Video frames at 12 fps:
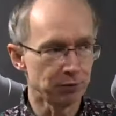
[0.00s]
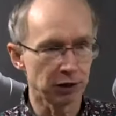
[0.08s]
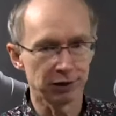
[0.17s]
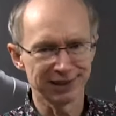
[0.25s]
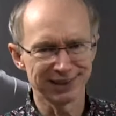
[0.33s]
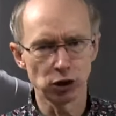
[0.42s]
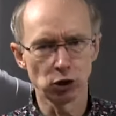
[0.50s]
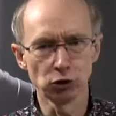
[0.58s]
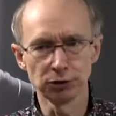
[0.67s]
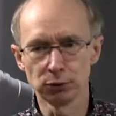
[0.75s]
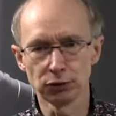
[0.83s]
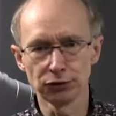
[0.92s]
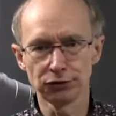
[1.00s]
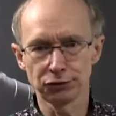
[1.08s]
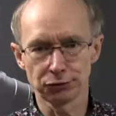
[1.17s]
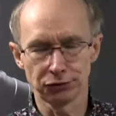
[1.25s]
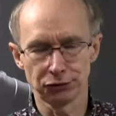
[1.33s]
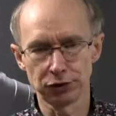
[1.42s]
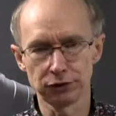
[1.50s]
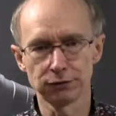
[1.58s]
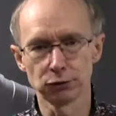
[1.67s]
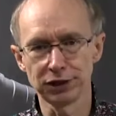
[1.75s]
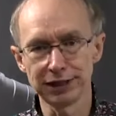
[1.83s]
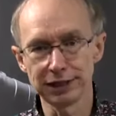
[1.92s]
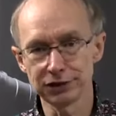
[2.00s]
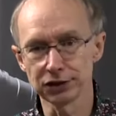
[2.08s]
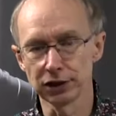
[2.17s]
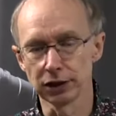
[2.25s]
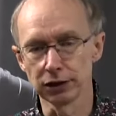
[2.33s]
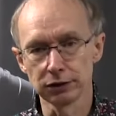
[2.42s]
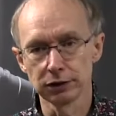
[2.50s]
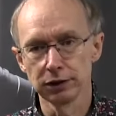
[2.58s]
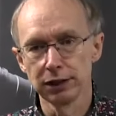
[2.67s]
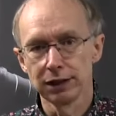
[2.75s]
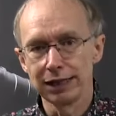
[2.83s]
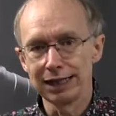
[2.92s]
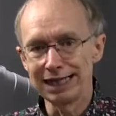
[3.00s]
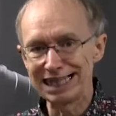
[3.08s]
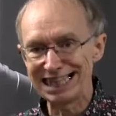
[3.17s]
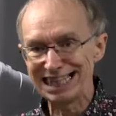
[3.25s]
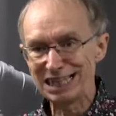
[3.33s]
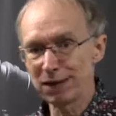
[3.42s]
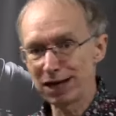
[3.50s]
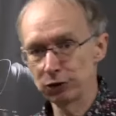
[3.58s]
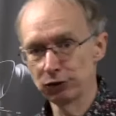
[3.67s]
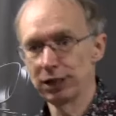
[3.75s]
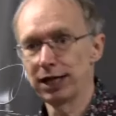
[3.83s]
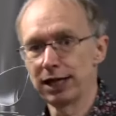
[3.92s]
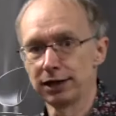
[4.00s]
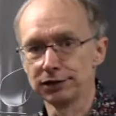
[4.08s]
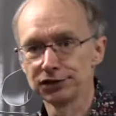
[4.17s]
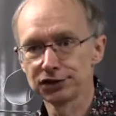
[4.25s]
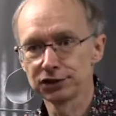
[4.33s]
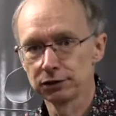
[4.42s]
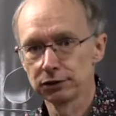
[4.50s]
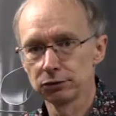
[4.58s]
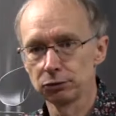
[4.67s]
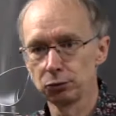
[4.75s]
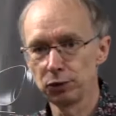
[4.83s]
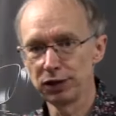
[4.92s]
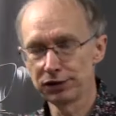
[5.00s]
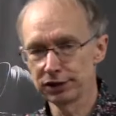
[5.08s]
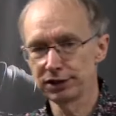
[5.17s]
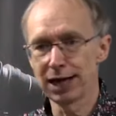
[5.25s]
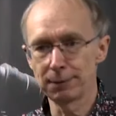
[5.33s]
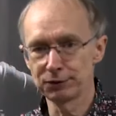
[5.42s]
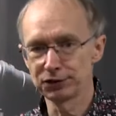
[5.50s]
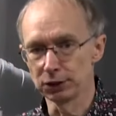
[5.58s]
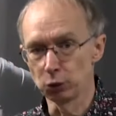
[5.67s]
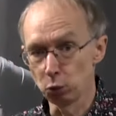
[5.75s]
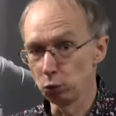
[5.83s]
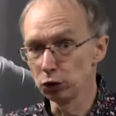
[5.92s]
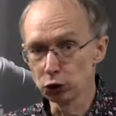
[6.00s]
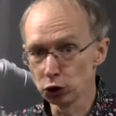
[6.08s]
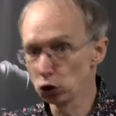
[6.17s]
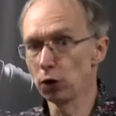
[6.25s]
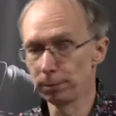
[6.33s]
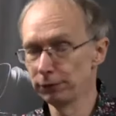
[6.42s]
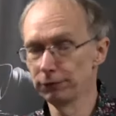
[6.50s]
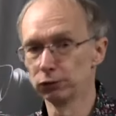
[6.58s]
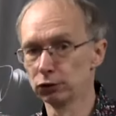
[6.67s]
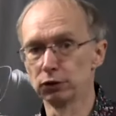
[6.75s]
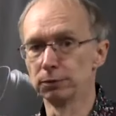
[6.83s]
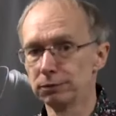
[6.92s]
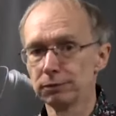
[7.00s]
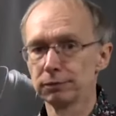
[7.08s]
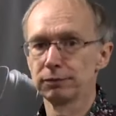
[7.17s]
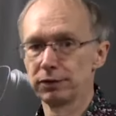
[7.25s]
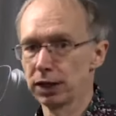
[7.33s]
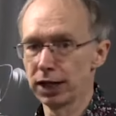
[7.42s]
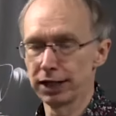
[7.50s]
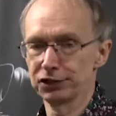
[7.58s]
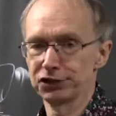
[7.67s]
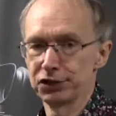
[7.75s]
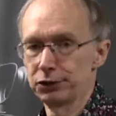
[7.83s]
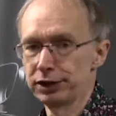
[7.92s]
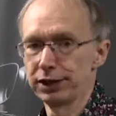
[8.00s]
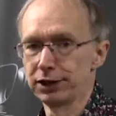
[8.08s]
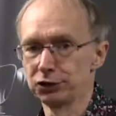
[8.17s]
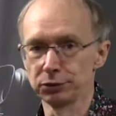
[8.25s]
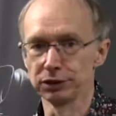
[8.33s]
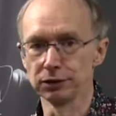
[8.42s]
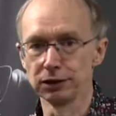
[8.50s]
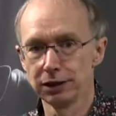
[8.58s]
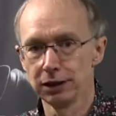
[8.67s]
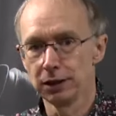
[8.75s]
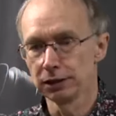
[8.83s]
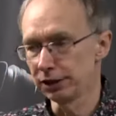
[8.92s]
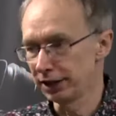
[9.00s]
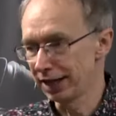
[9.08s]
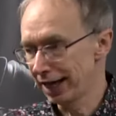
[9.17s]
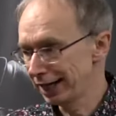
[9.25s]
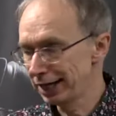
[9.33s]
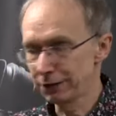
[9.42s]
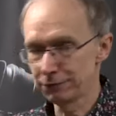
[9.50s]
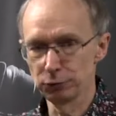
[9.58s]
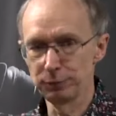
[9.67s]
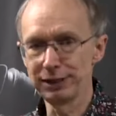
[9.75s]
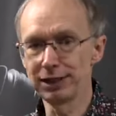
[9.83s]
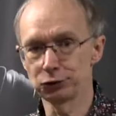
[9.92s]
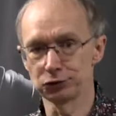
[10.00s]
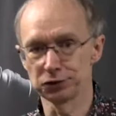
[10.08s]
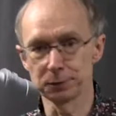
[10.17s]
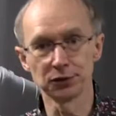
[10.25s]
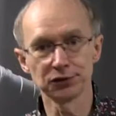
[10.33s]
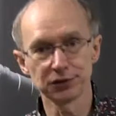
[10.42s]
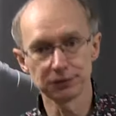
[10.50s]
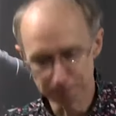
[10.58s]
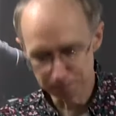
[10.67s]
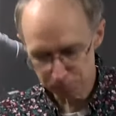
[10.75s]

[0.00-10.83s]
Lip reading: and I say older more than 3 or 4 years ago, E-mount lens with an adapter will not perform like a Sony lens will. The AF will be less responsive.